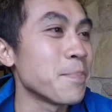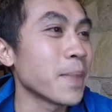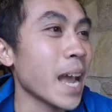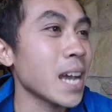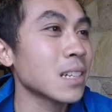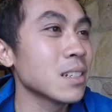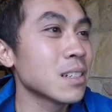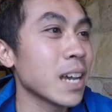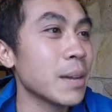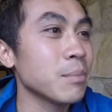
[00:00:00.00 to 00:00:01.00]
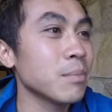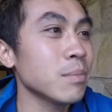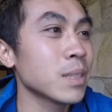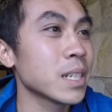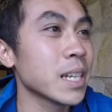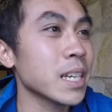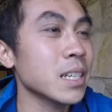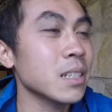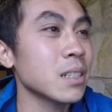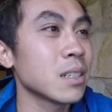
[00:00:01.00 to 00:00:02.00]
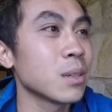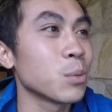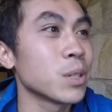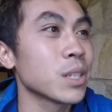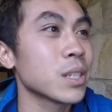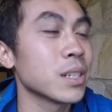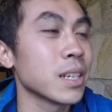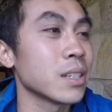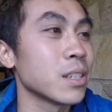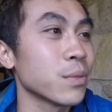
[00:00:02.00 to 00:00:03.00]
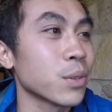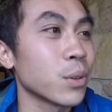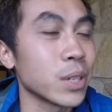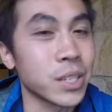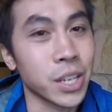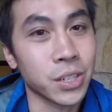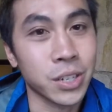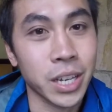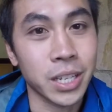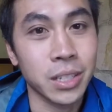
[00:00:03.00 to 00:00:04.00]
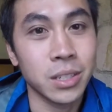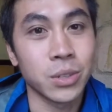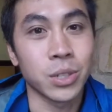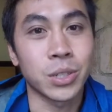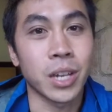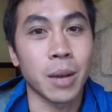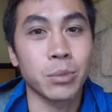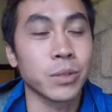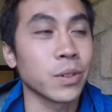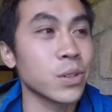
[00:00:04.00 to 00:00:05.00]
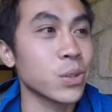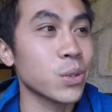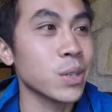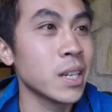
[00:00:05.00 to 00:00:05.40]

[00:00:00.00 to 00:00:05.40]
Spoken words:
I had a good time today. It wasn't as difficult as yesterday doing DOM traversal.